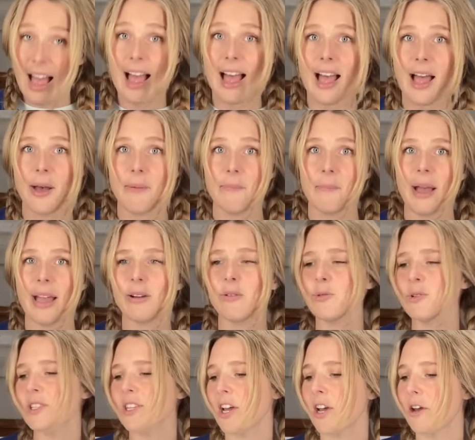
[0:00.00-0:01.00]
And
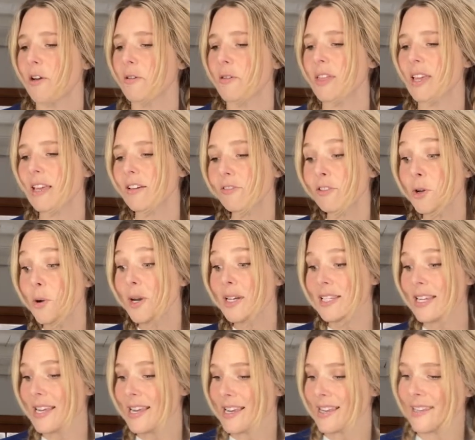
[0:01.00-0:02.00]
also think of new
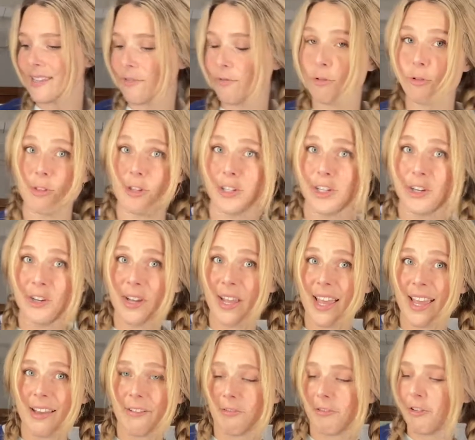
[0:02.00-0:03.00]
ideas for the new
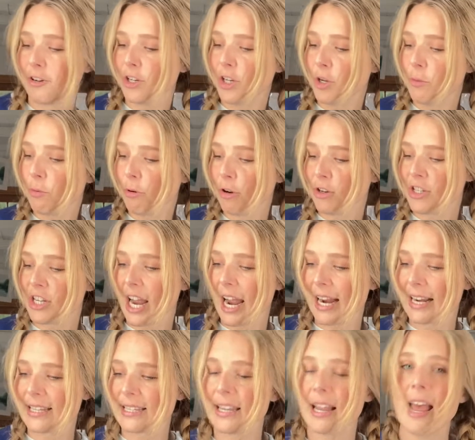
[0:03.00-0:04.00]
year, for a new
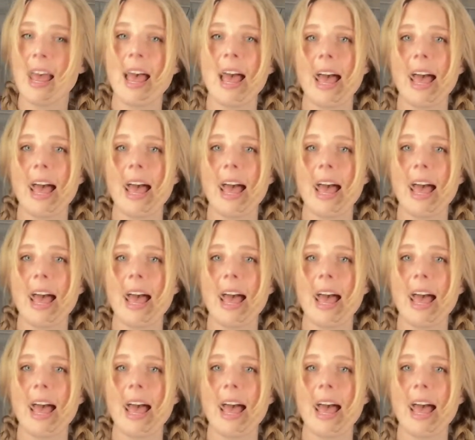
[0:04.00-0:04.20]
project,